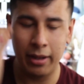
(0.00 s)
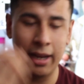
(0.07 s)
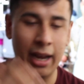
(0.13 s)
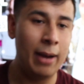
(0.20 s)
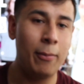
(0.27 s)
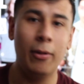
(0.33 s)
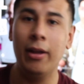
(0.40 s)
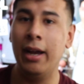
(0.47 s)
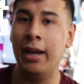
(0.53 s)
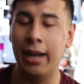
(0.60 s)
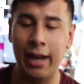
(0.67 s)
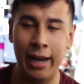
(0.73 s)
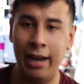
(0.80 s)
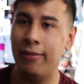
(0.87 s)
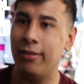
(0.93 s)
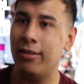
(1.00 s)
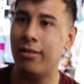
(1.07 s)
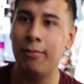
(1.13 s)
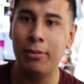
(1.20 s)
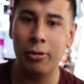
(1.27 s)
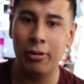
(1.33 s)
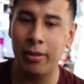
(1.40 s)
I haven't seen
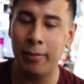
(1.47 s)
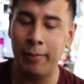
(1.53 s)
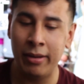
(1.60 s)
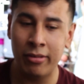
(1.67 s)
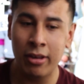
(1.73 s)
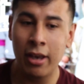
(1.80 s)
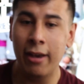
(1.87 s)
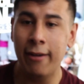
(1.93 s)
Beauty and the Beast.